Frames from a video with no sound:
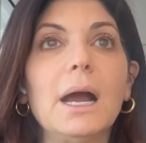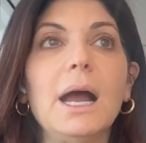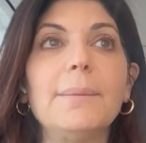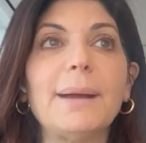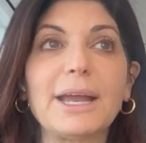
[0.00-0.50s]

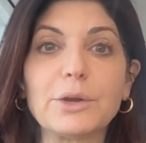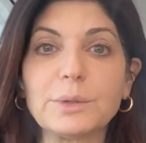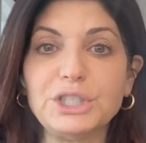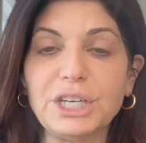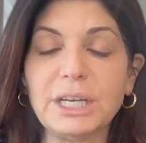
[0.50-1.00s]
I go to
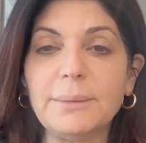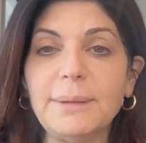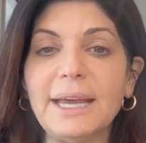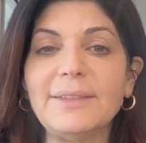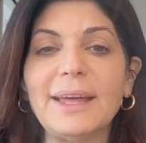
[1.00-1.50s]
a gym
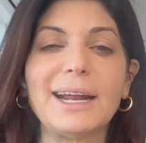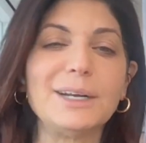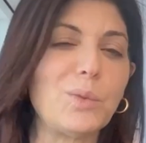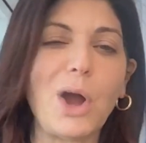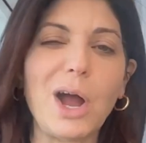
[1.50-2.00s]
and then
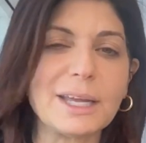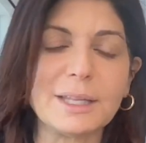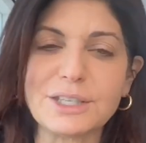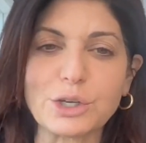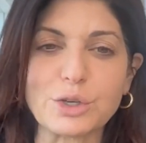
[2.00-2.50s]
I walk in
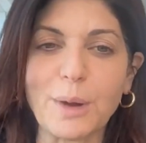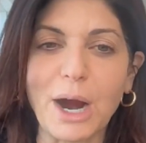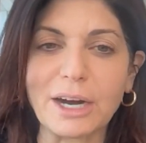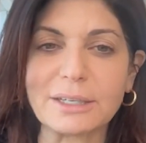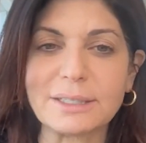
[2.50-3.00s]
the Central
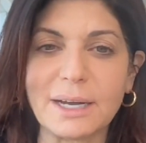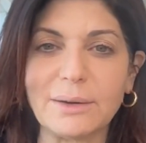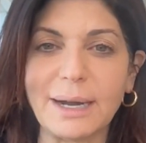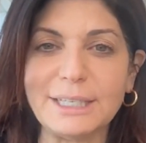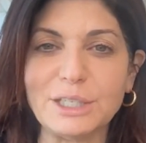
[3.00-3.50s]
Park.
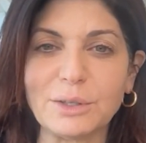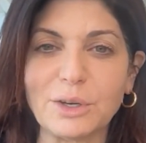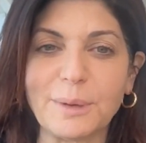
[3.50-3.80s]
So I do a little